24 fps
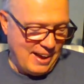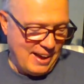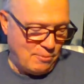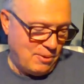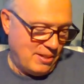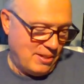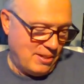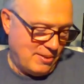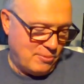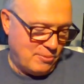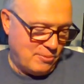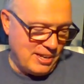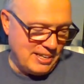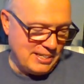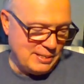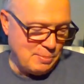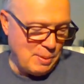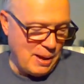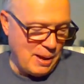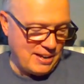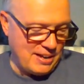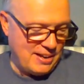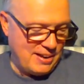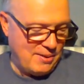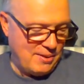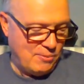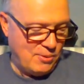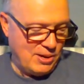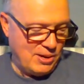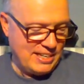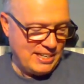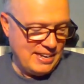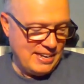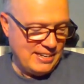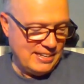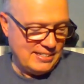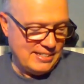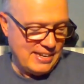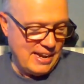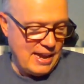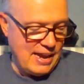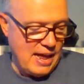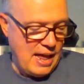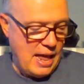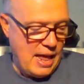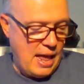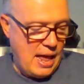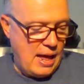Yeah, well, then what do you expect? What can you
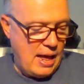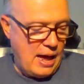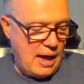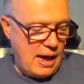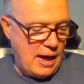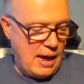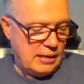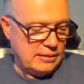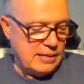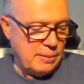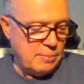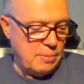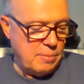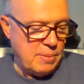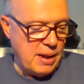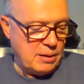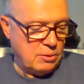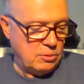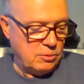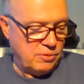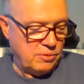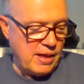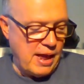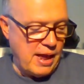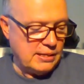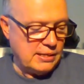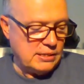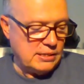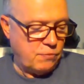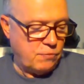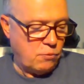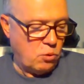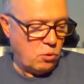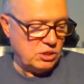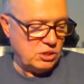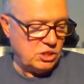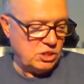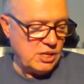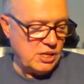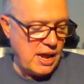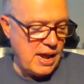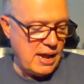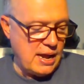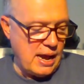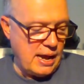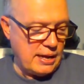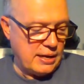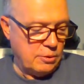say? Debbie Manuel, thanks for
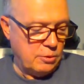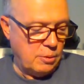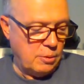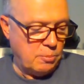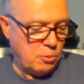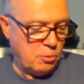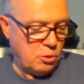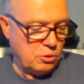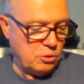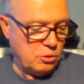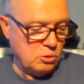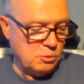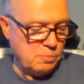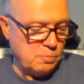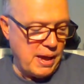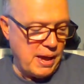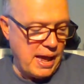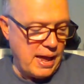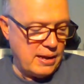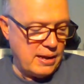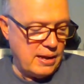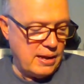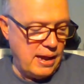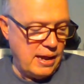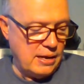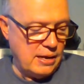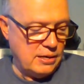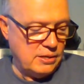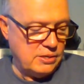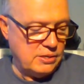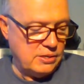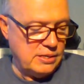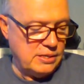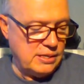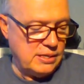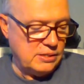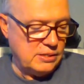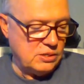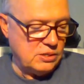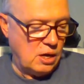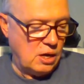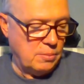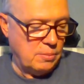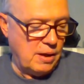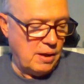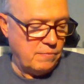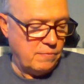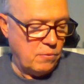saying I can report those bad entities
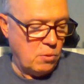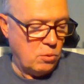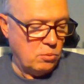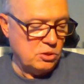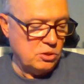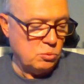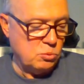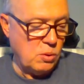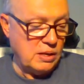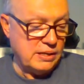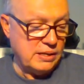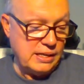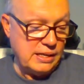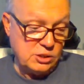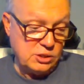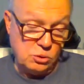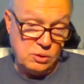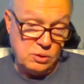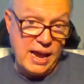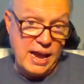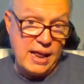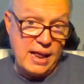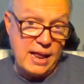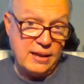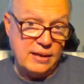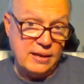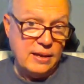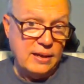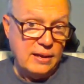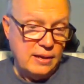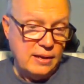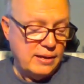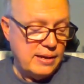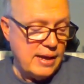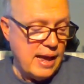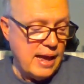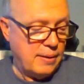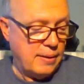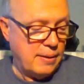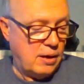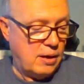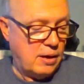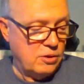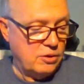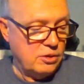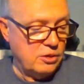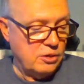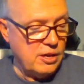on my phone as well. Yes, you can. Yeah,
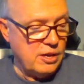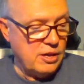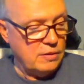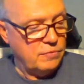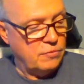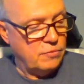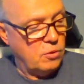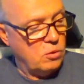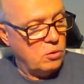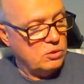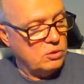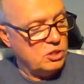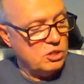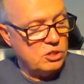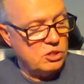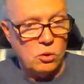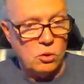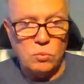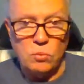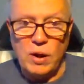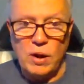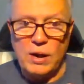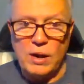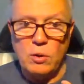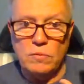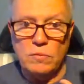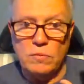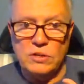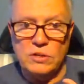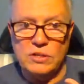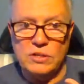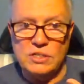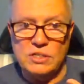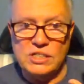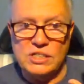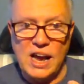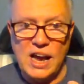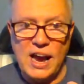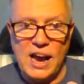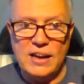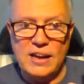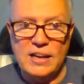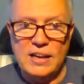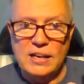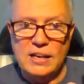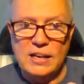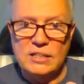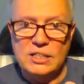on your telephone, just go right over to the
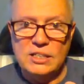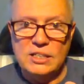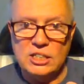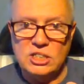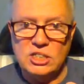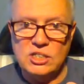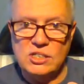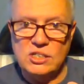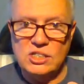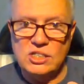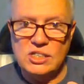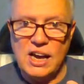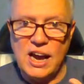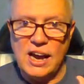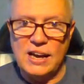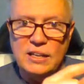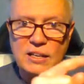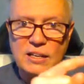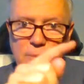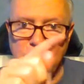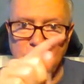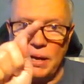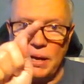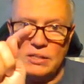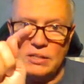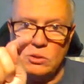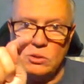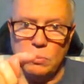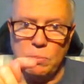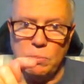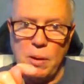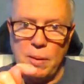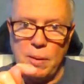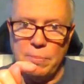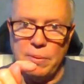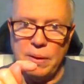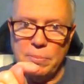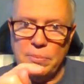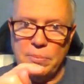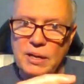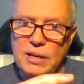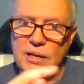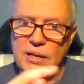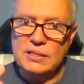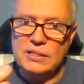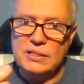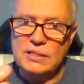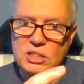side, touch the side, little buttons will pop up.
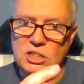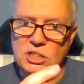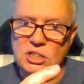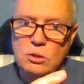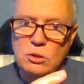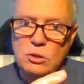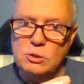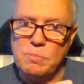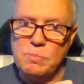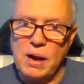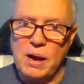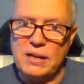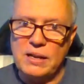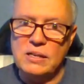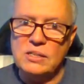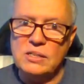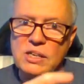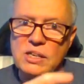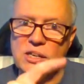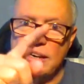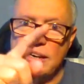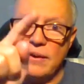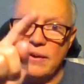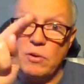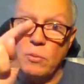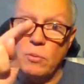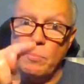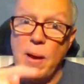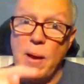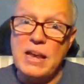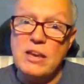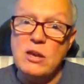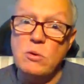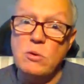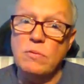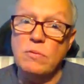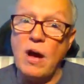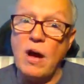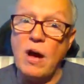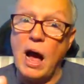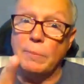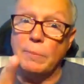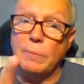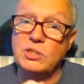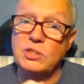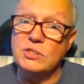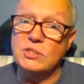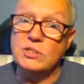Touch those buttons, and you have a menu of
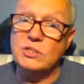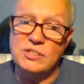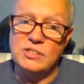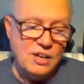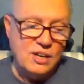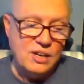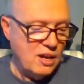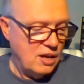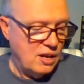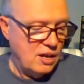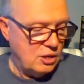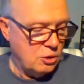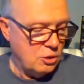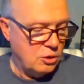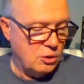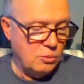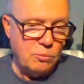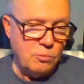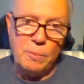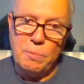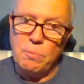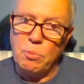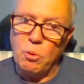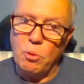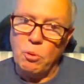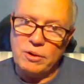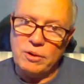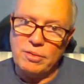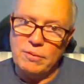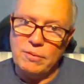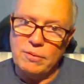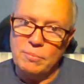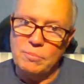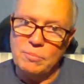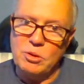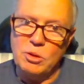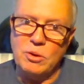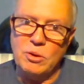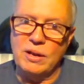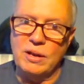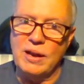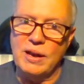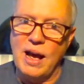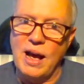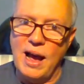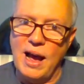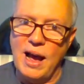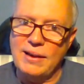options. You can report them, you
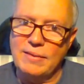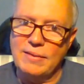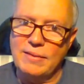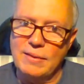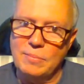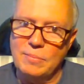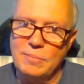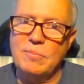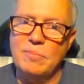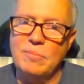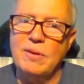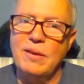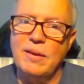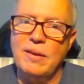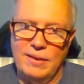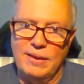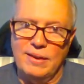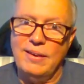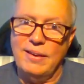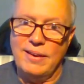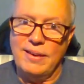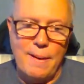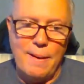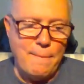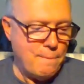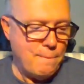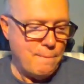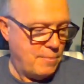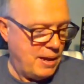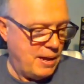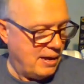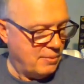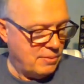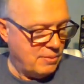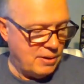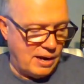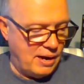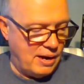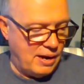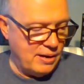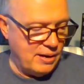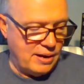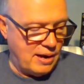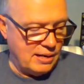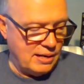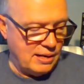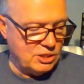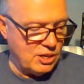can hide them. Yep,
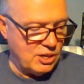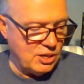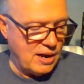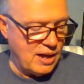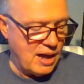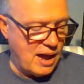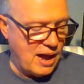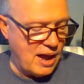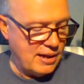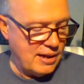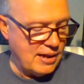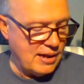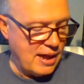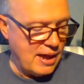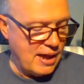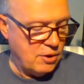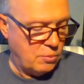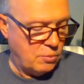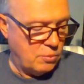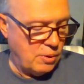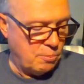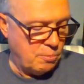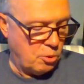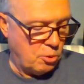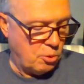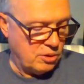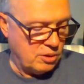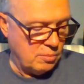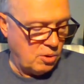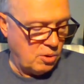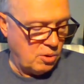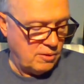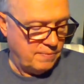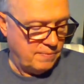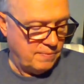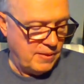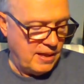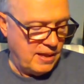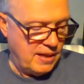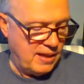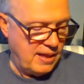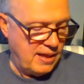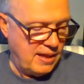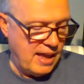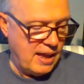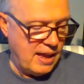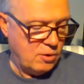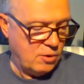I try to hide and or report them all,
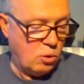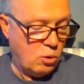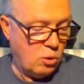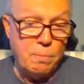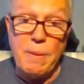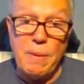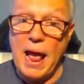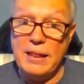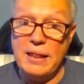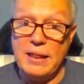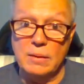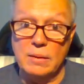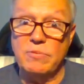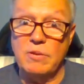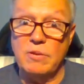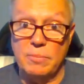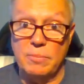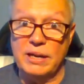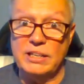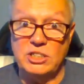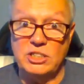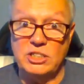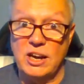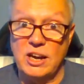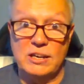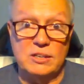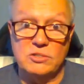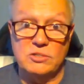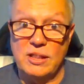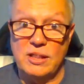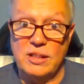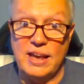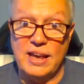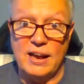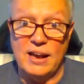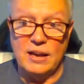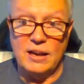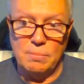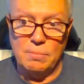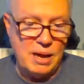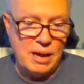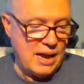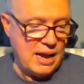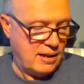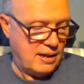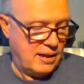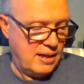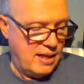and or ban them from my channel so they can't
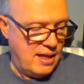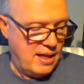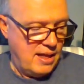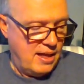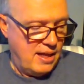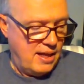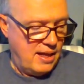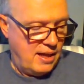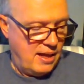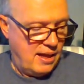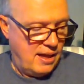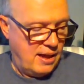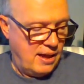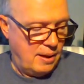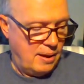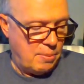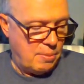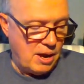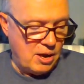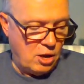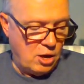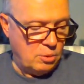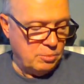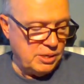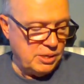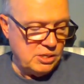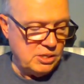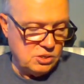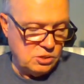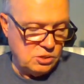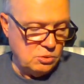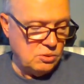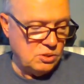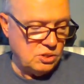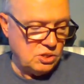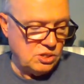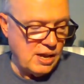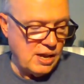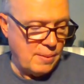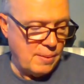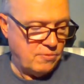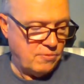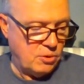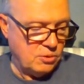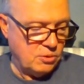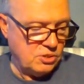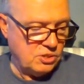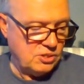come back. By all means, do the
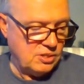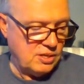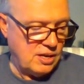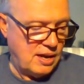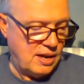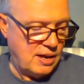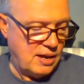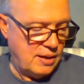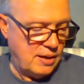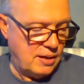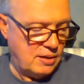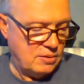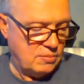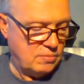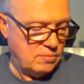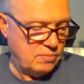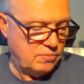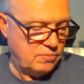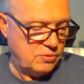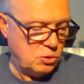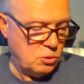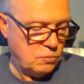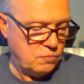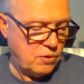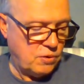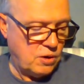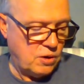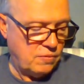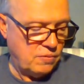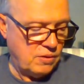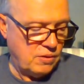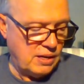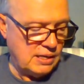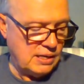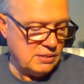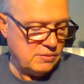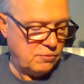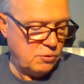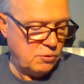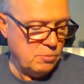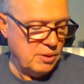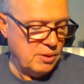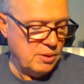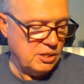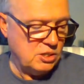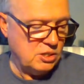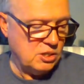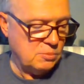same, folks. So far, for the last
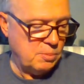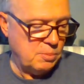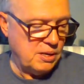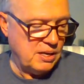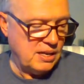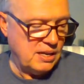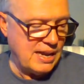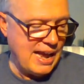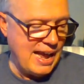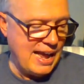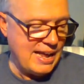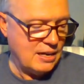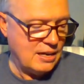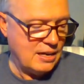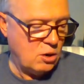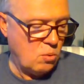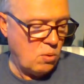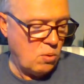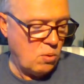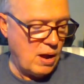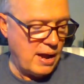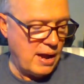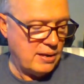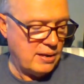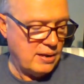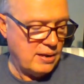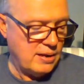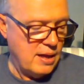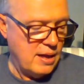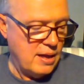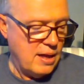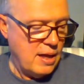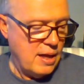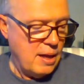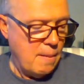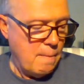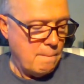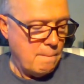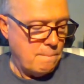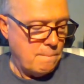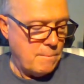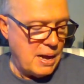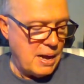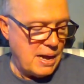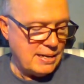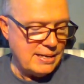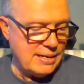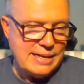few minutes, it's been kind of quiet,
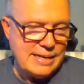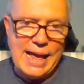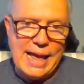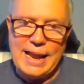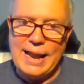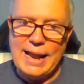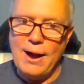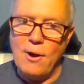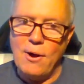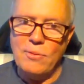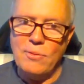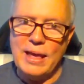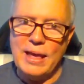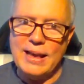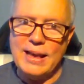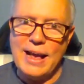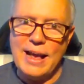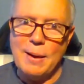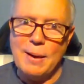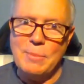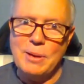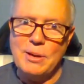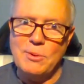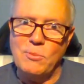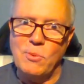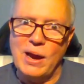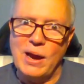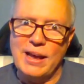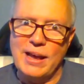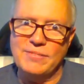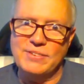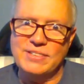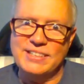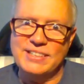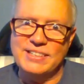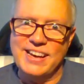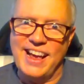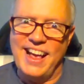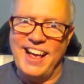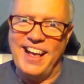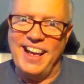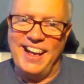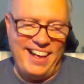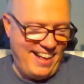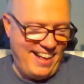but, you know, they come in waves.